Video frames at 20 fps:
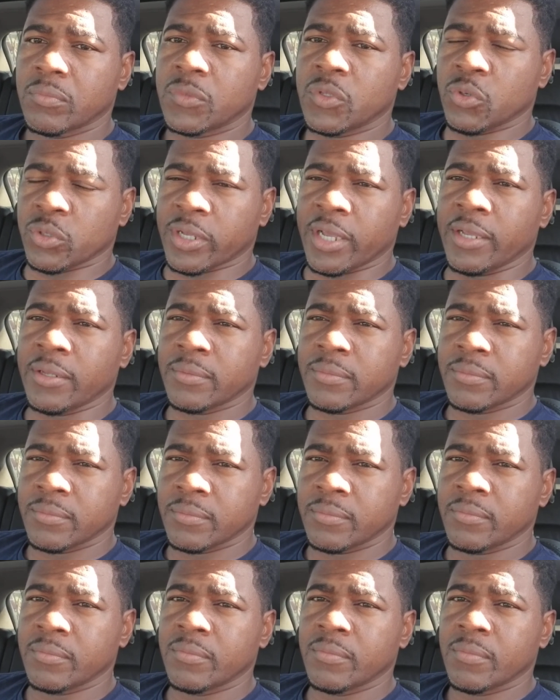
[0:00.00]
Okay?
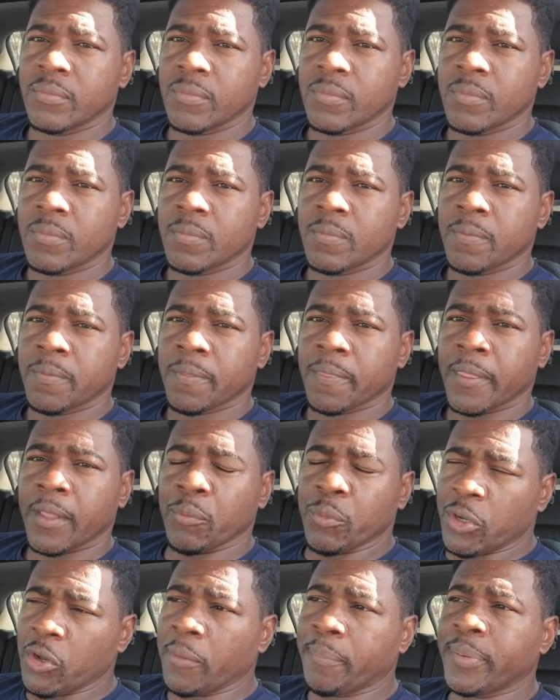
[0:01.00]

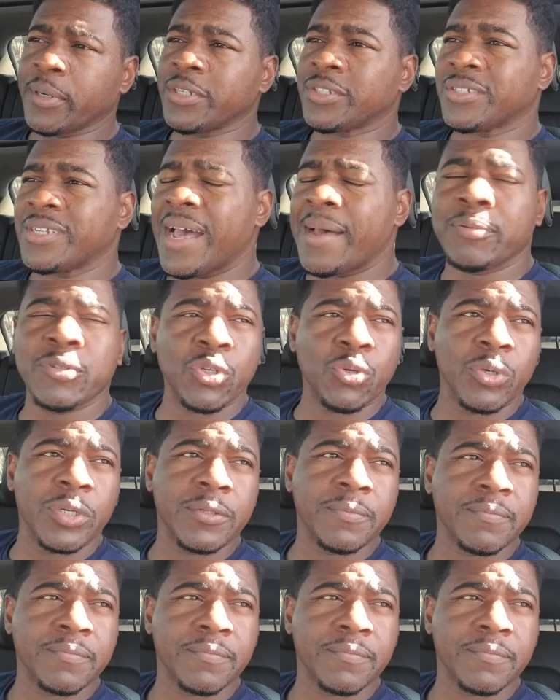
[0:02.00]
We're going to put a stop to it.